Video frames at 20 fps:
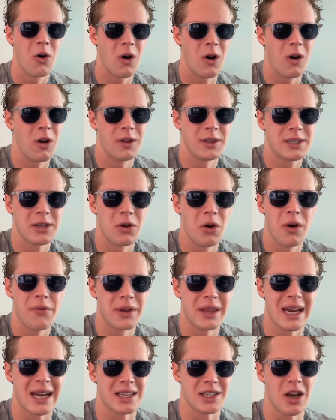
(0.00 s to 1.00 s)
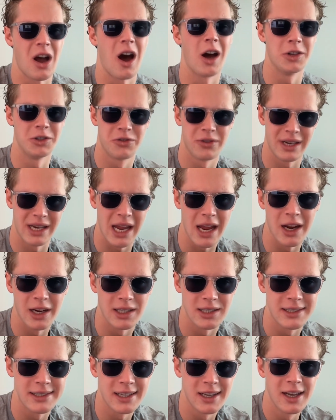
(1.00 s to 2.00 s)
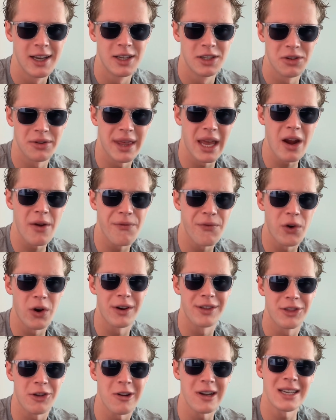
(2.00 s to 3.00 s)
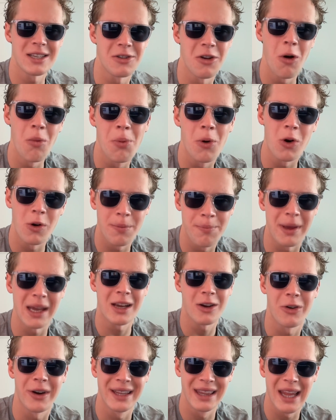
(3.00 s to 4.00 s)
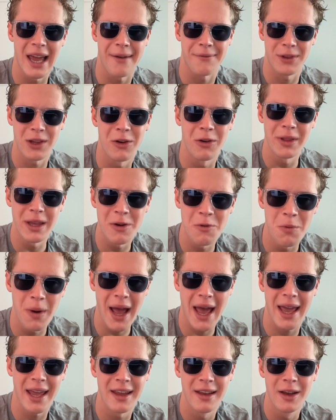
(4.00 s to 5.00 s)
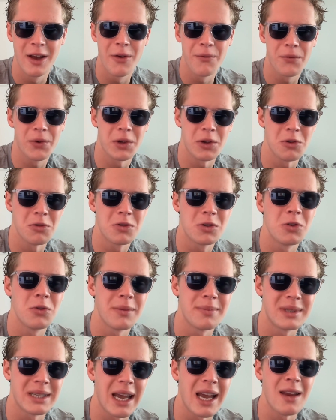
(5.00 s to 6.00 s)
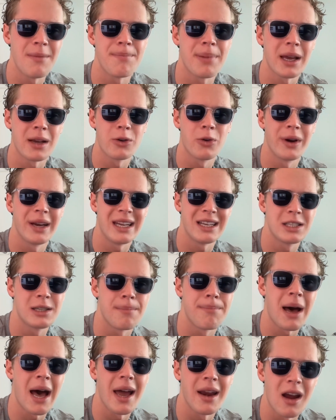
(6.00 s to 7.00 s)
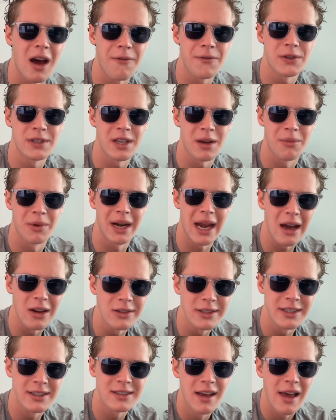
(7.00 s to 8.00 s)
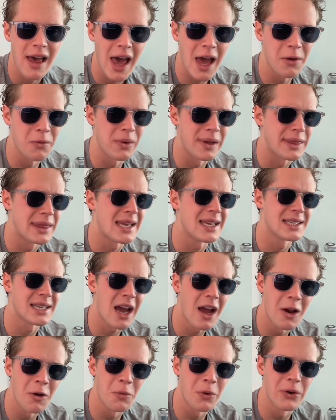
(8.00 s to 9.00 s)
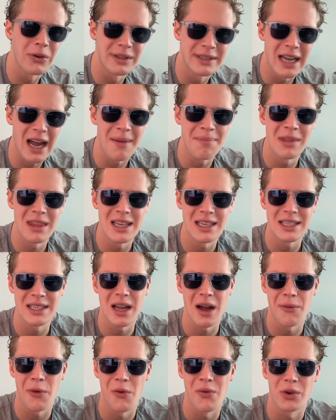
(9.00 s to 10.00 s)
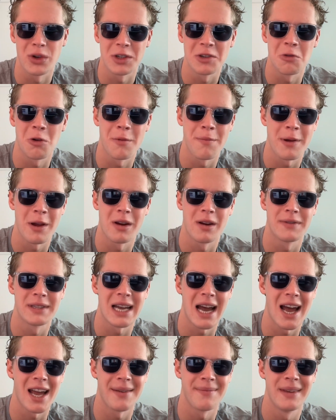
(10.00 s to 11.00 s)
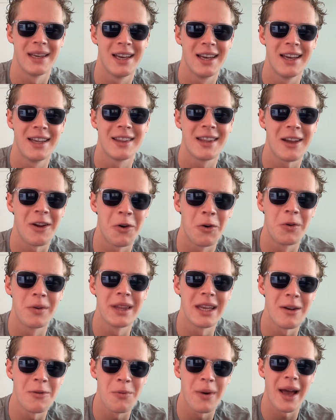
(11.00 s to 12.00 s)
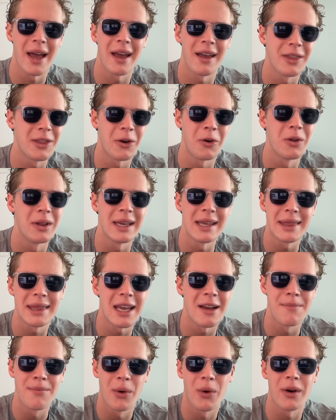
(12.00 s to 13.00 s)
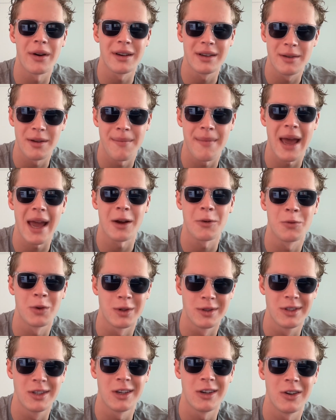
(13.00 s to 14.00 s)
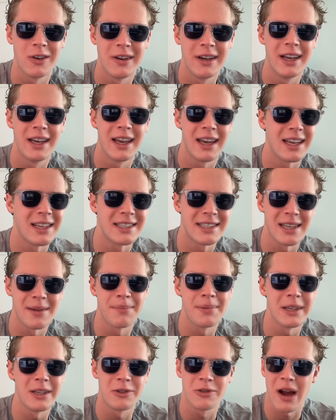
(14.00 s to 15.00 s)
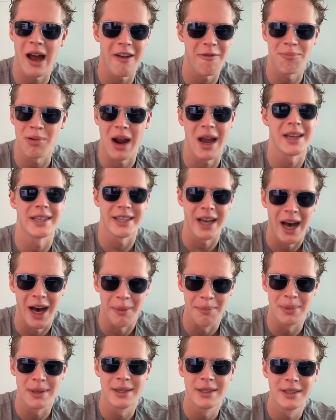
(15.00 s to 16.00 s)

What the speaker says: until over the next 100 years. So therefore, there is no more Bitcoin left. The only way for you to obtain Bitcoin is to buy it off of someone else. And with the entire world adopting this stuff over a short period of time, the only thing more demand will do is simply drive price up.